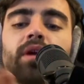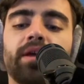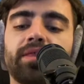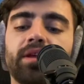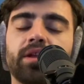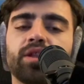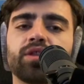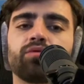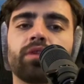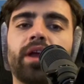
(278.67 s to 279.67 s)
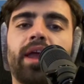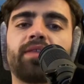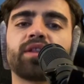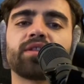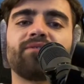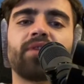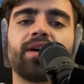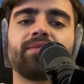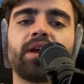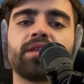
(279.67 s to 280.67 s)
I think it's 3/8 to
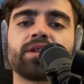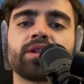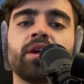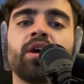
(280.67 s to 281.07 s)
5/8,